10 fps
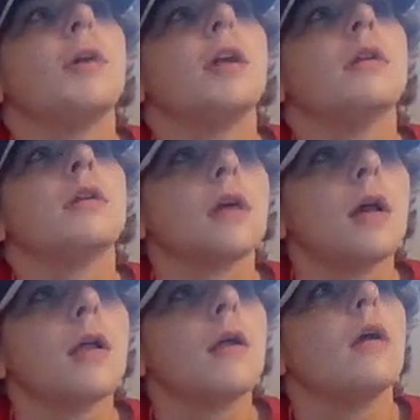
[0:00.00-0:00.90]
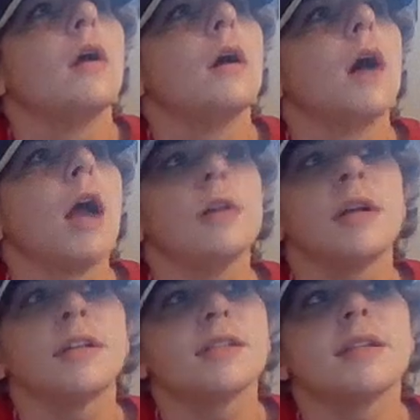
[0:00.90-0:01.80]
mean, I'd
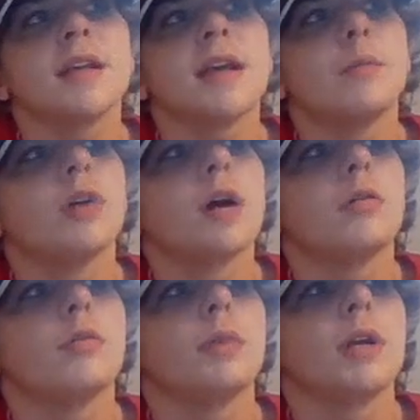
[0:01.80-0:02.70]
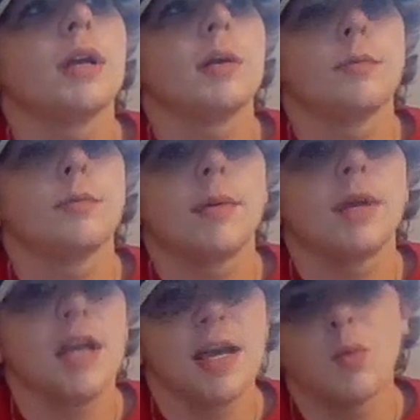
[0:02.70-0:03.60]
like to see him probably
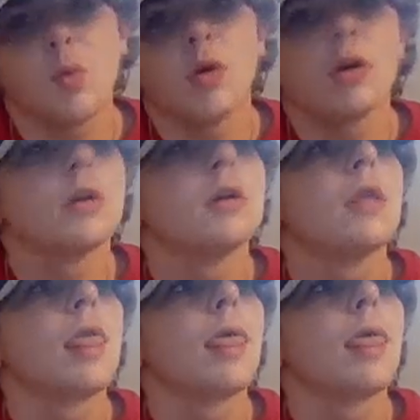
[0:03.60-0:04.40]
maybe hit more,